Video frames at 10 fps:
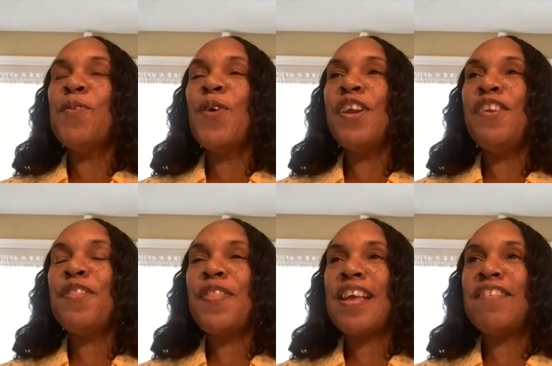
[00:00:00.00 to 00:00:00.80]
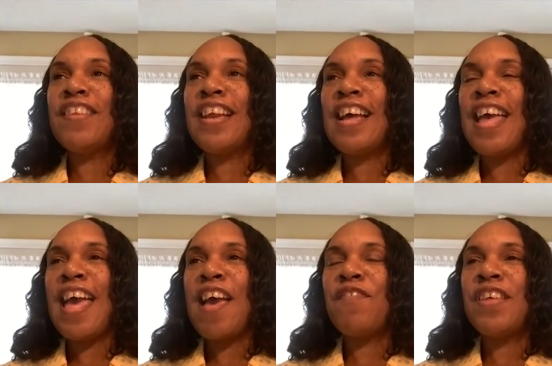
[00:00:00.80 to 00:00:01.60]
one of the things that I
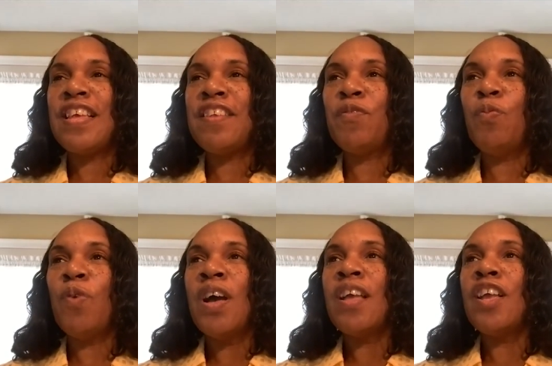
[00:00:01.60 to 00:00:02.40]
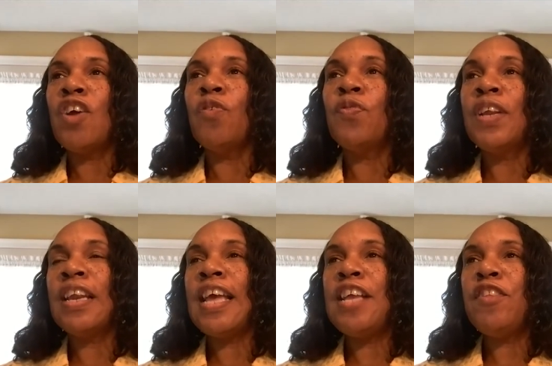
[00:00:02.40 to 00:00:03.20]
have is, you know, the
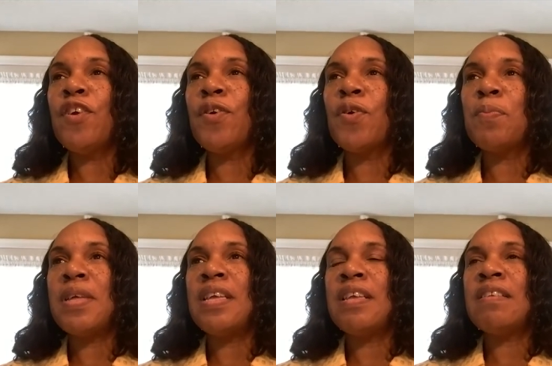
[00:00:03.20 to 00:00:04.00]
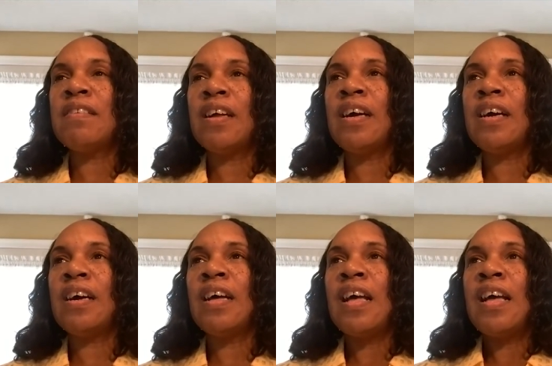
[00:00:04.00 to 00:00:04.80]
lay term is uh,
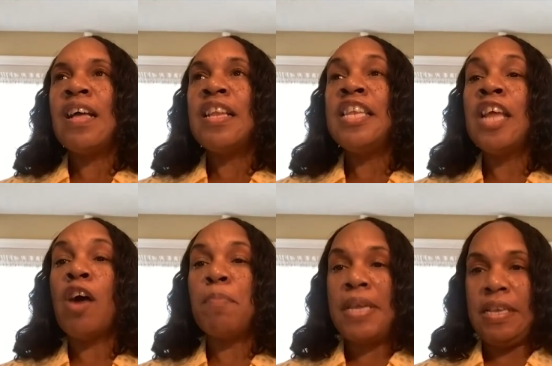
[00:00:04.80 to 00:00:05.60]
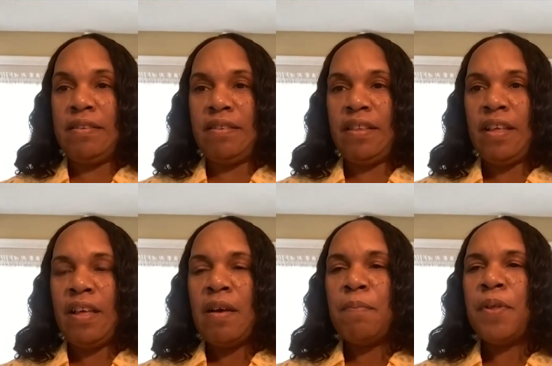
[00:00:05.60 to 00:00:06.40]
dummies.
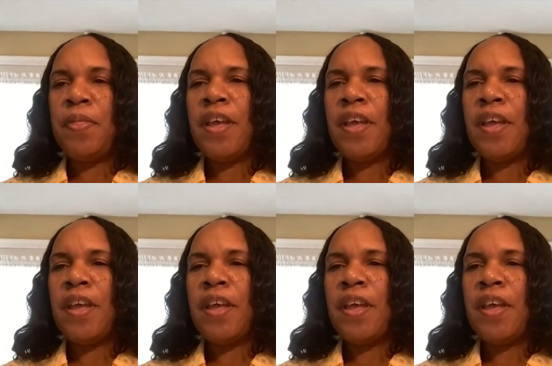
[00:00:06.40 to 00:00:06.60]
But the,